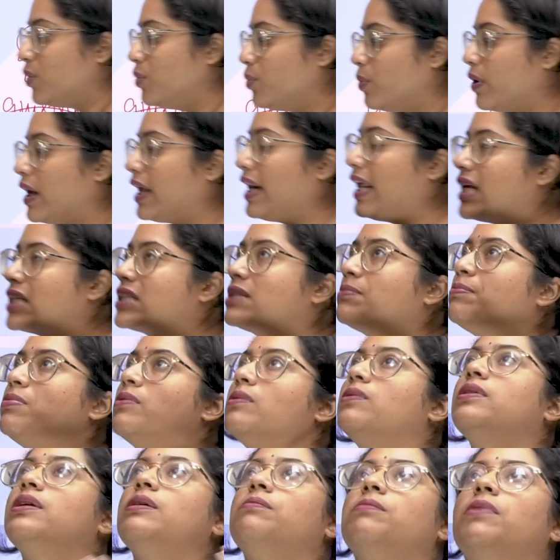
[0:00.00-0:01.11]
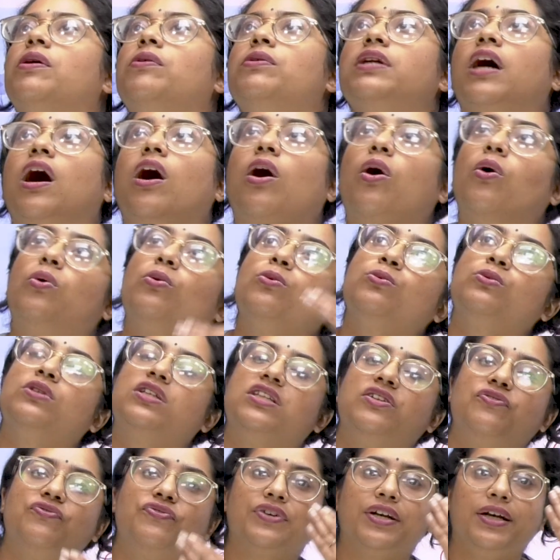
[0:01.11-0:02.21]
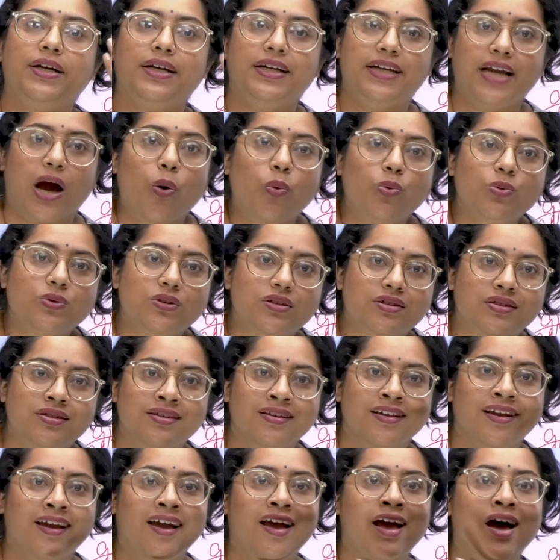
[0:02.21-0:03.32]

you can explore about how the different doubts